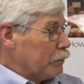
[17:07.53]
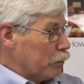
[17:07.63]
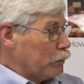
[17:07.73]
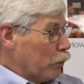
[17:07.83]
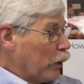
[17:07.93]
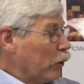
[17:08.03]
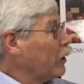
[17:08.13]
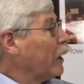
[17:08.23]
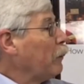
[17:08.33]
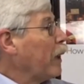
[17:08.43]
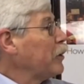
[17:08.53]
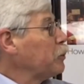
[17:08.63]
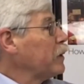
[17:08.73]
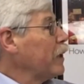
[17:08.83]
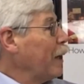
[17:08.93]
pretty good leeways
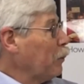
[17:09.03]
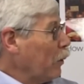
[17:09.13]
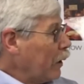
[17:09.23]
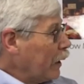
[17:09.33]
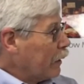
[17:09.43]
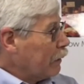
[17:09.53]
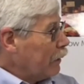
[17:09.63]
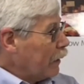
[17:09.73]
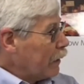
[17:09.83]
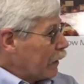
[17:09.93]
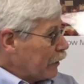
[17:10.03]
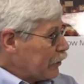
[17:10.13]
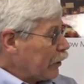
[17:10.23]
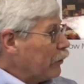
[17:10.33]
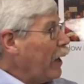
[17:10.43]
with the network and things
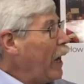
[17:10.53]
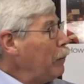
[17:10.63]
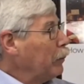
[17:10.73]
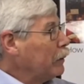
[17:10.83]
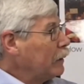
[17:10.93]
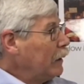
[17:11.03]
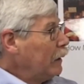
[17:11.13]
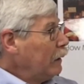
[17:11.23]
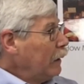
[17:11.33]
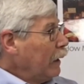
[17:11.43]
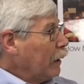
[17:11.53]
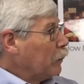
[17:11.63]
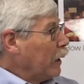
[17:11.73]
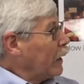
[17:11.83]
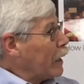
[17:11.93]
that could happen. And
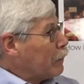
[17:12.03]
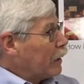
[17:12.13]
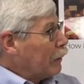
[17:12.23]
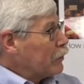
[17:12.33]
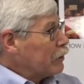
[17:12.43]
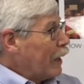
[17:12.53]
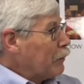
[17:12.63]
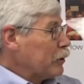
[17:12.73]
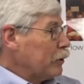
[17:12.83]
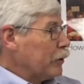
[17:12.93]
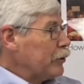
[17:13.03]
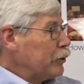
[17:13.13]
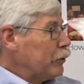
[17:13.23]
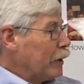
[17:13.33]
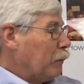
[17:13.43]
when I came in, I was a little
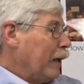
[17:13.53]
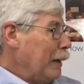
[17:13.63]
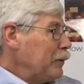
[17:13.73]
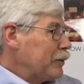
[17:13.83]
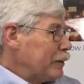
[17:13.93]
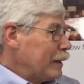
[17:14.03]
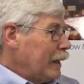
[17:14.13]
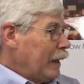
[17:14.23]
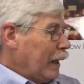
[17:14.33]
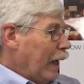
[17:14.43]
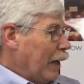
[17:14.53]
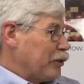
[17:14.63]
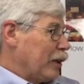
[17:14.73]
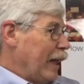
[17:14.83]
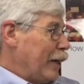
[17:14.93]
concerned. Well, I was, as
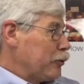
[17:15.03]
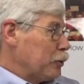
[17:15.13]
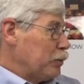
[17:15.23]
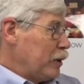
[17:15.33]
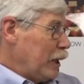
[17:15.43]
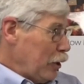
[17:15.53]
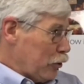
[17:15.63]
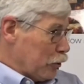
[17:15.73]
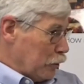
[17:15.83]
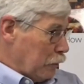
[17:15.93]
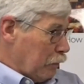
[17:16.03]
a classroom teacher,